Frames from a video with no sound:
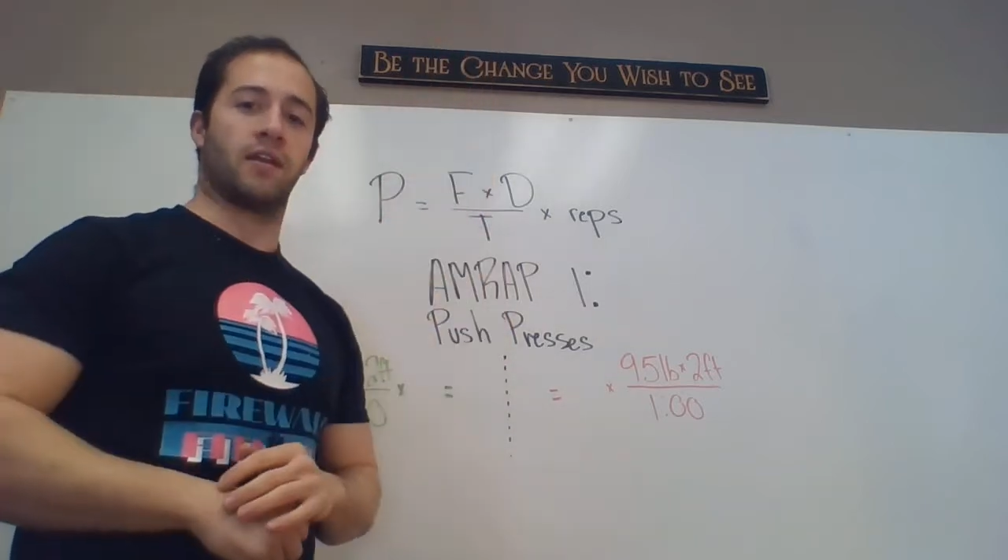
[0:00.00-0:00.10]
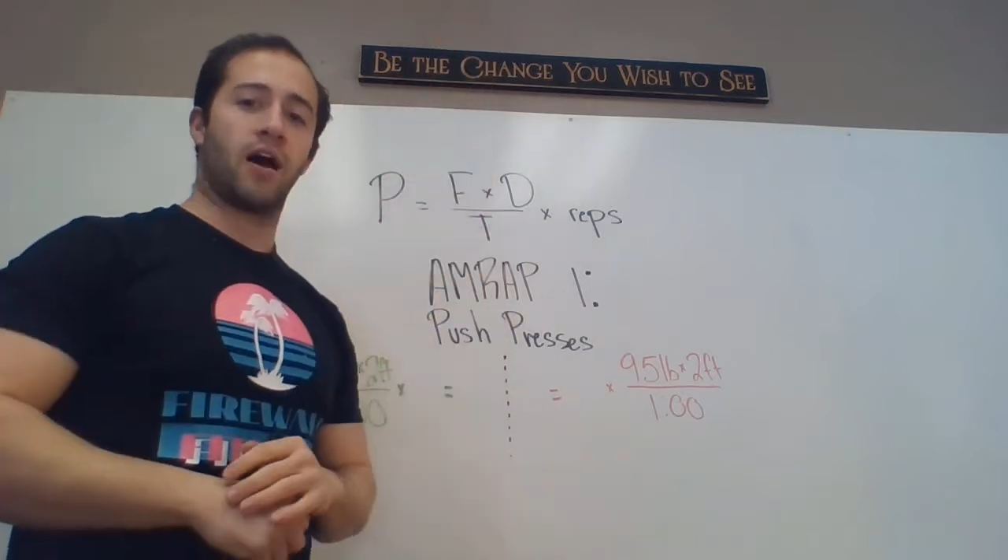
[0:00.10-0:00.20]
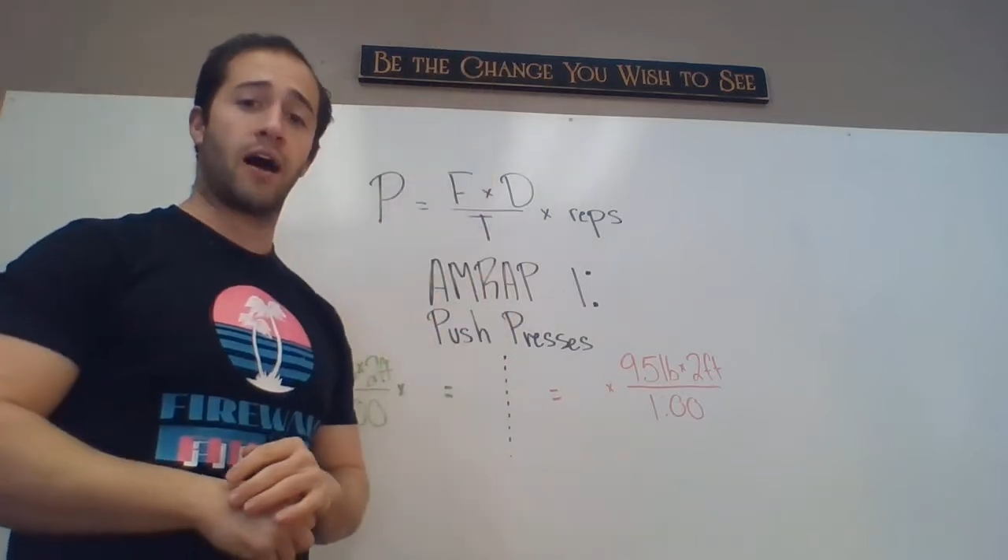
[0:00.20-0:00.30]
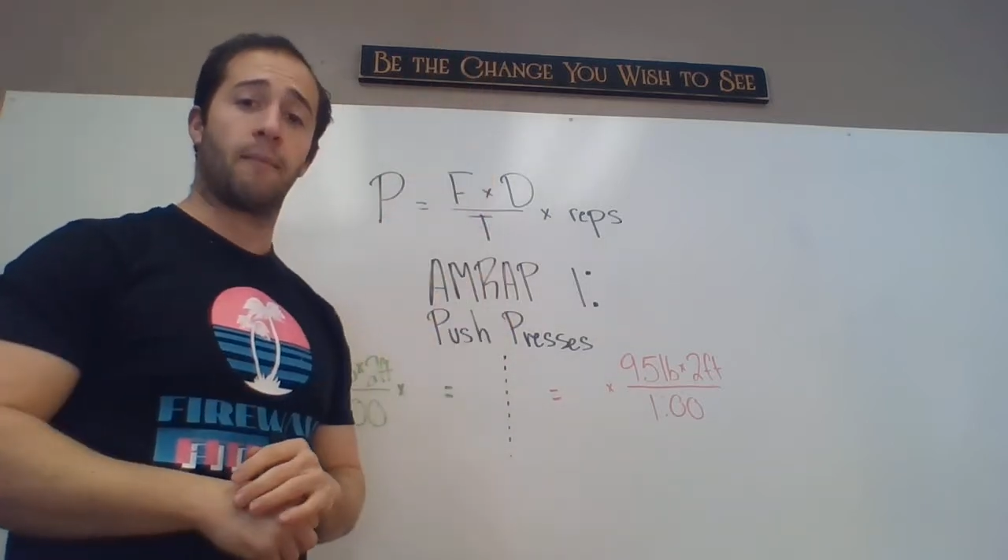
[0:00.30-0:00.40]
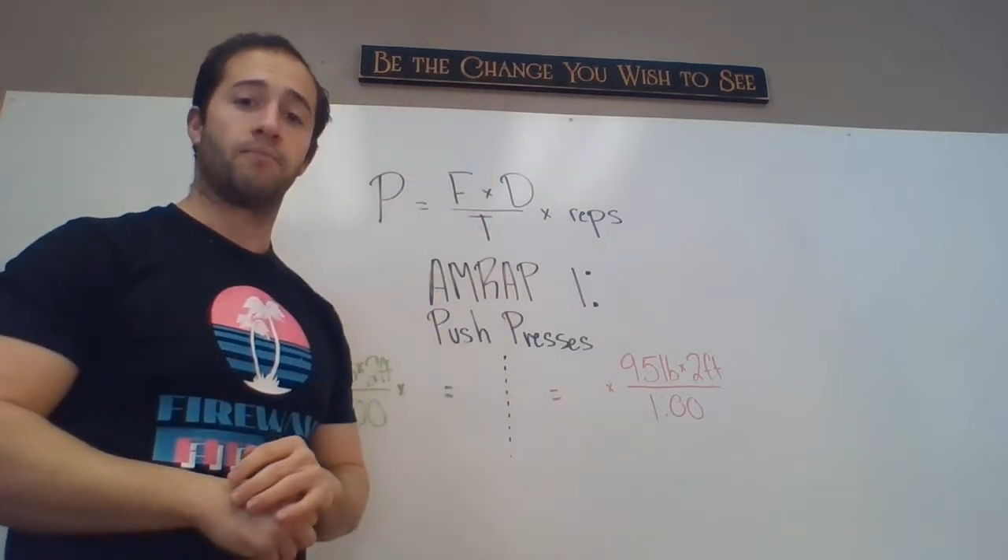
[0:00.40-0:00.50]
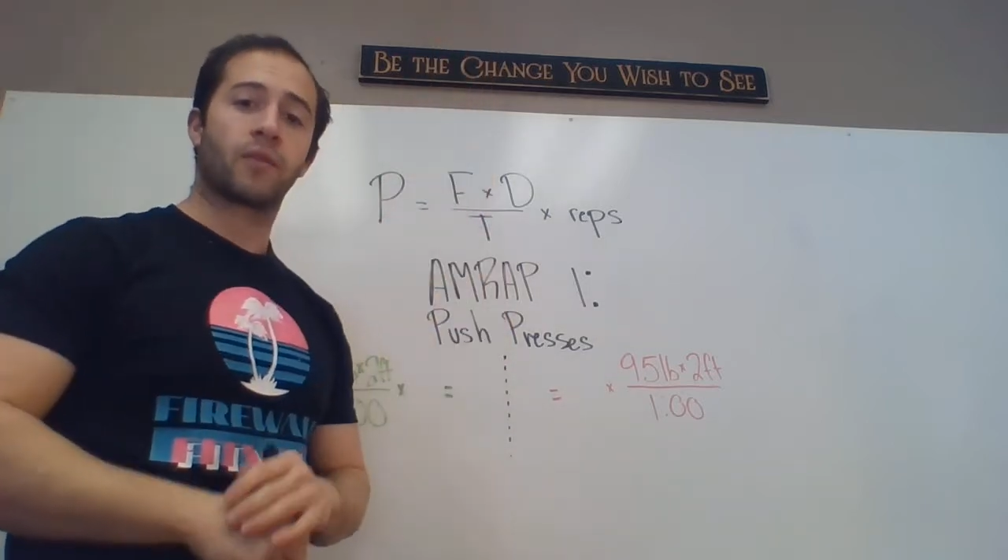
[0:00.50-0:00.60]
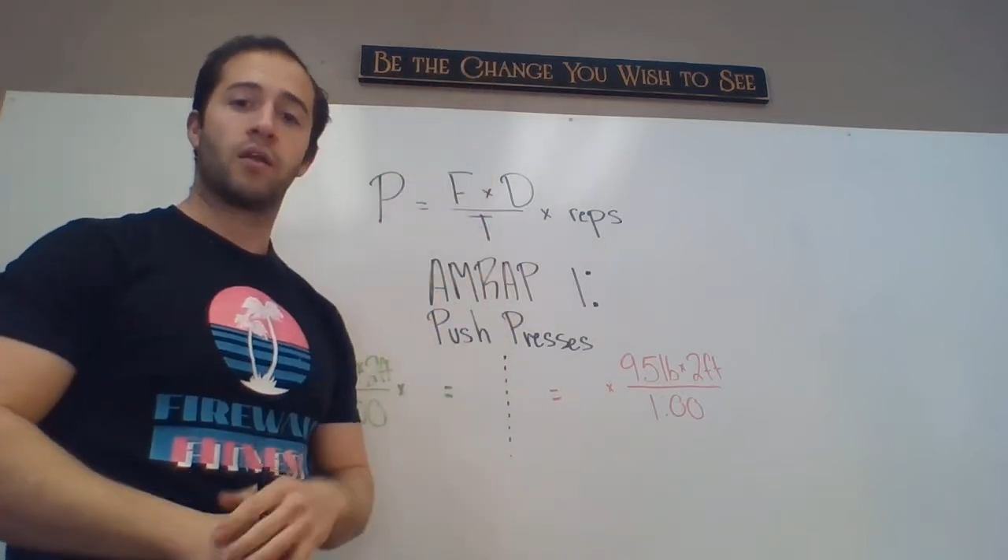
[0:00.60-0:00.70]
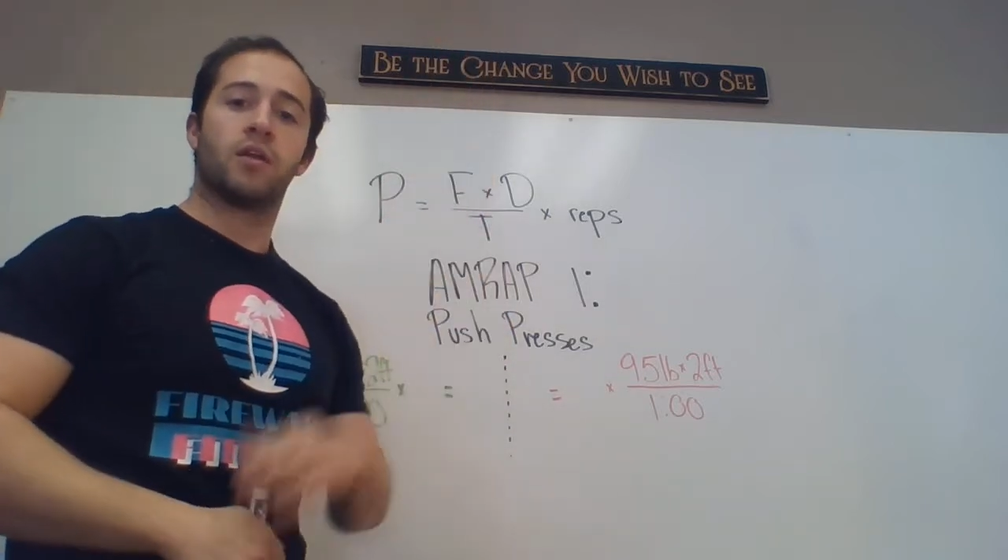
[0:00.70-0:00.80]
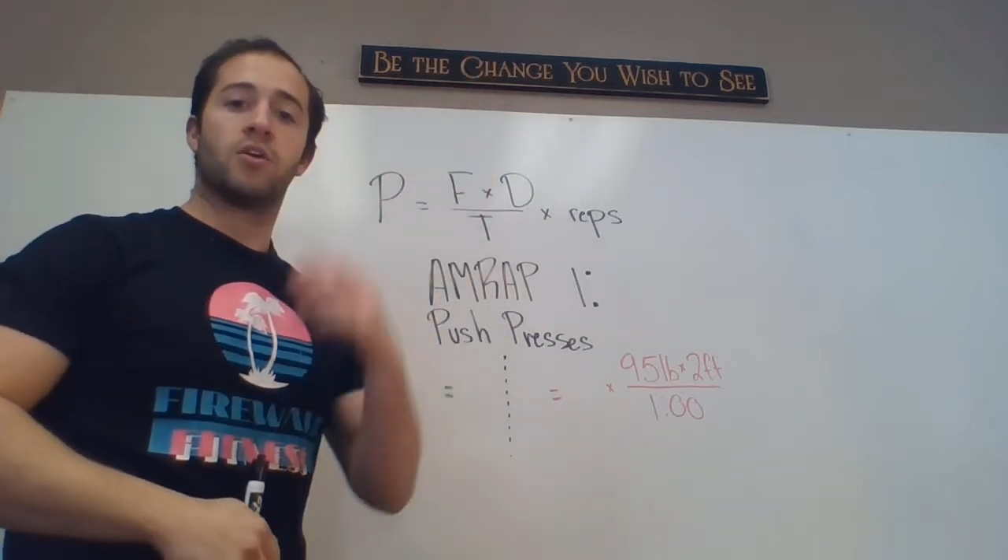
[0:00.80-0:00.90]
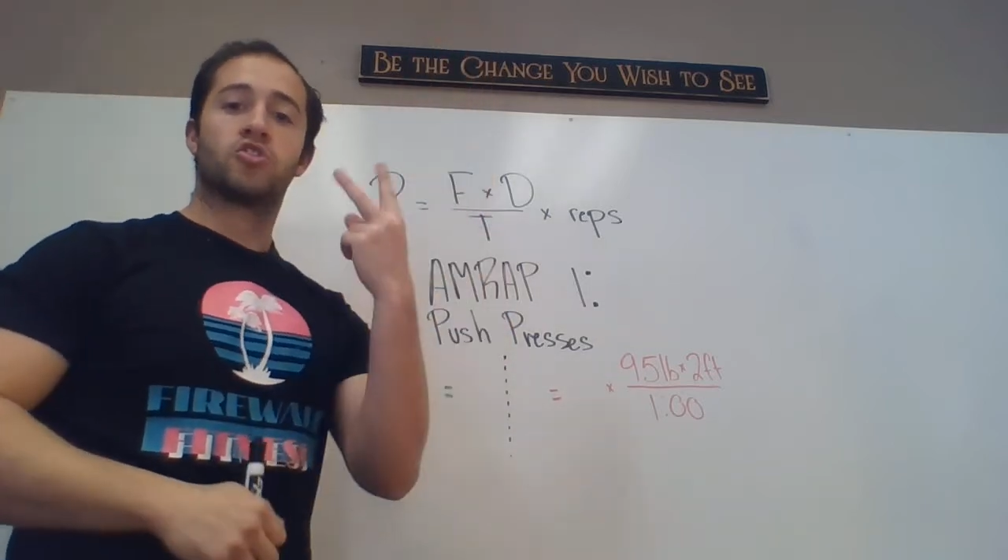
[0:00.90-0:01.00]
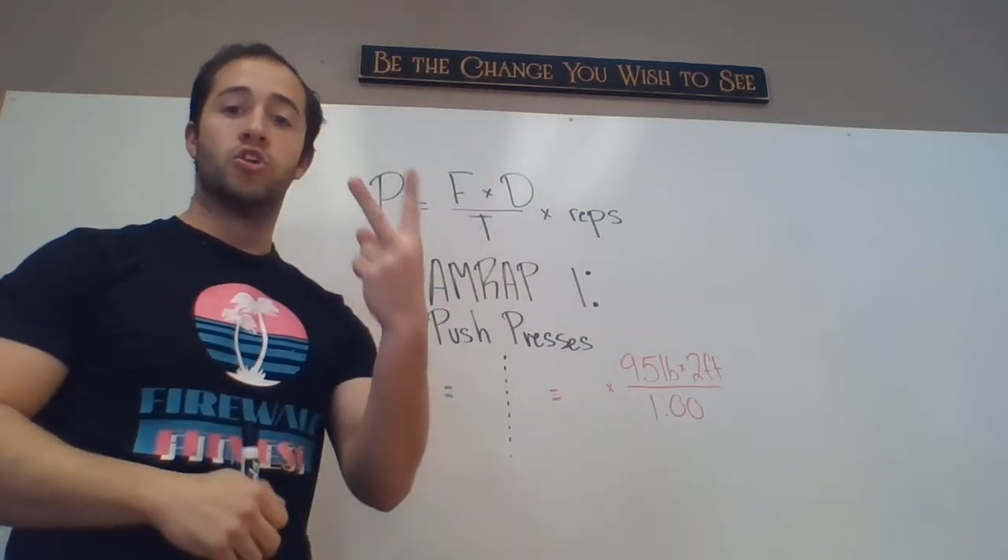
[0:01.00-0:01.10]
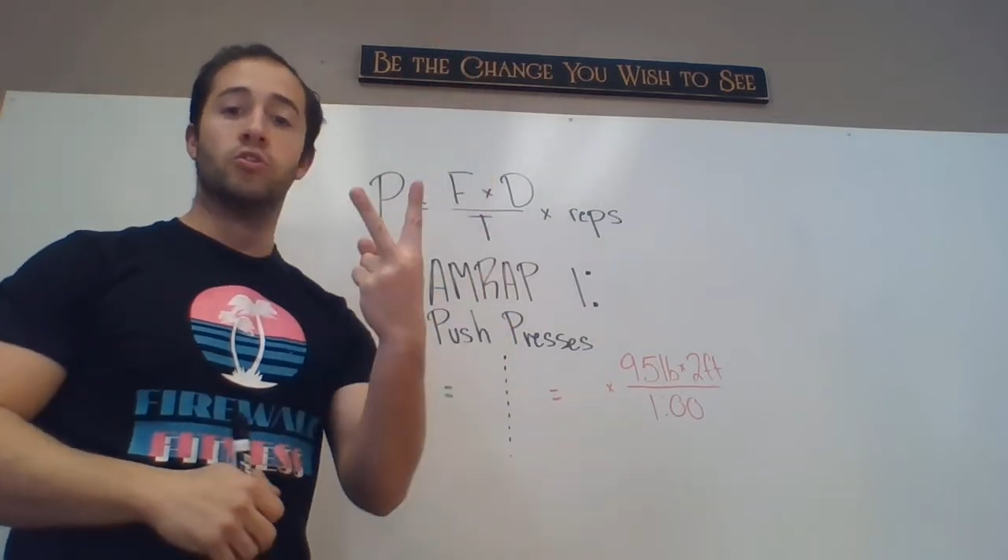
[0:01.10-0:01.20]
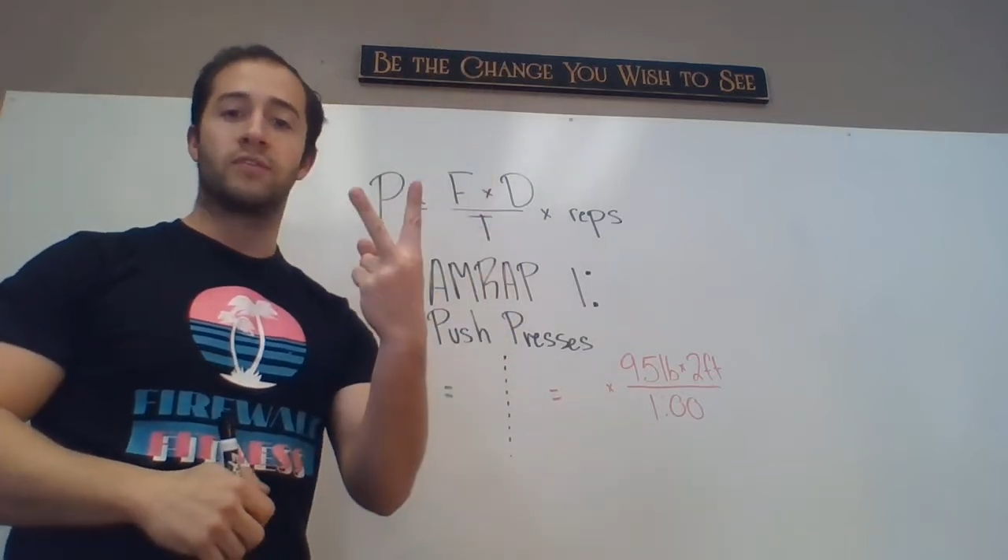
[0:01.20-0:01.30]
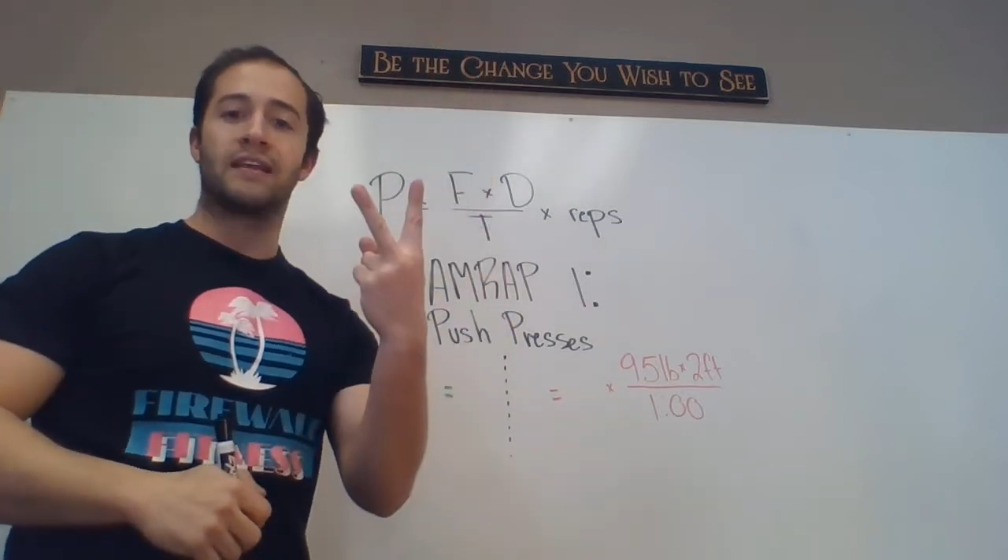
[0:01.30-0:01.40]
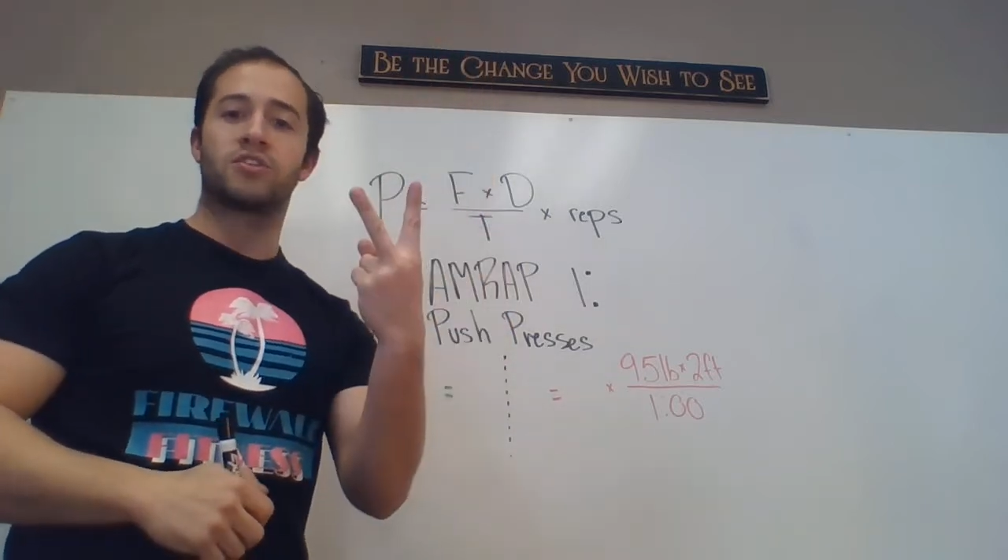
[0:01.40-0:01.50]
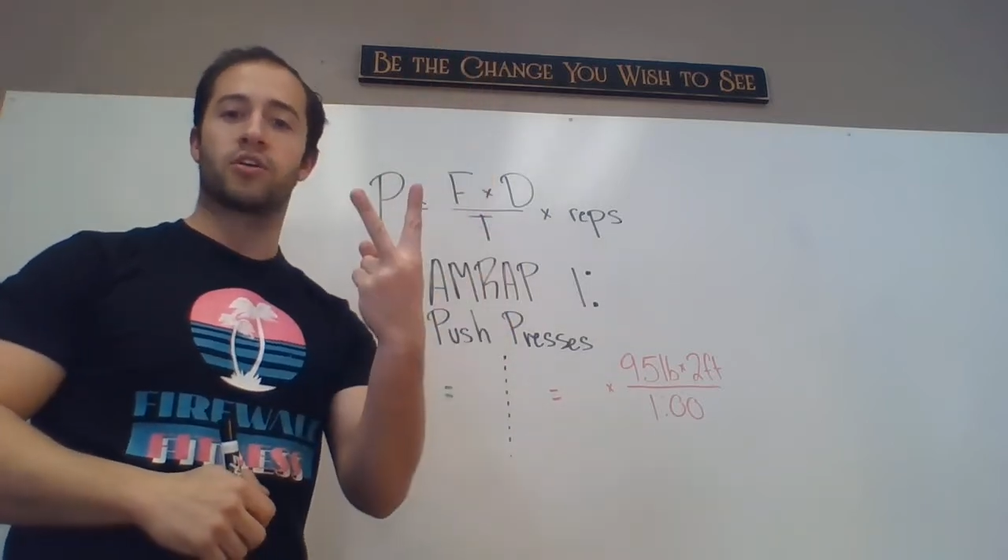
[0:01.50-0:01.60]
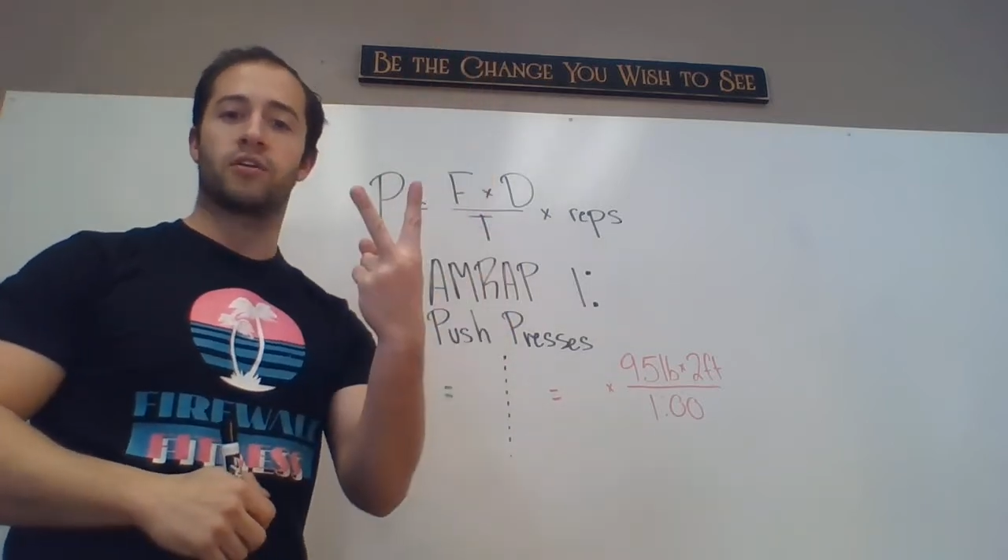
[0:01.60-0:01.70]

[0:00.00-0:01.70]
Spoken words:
it up. Two things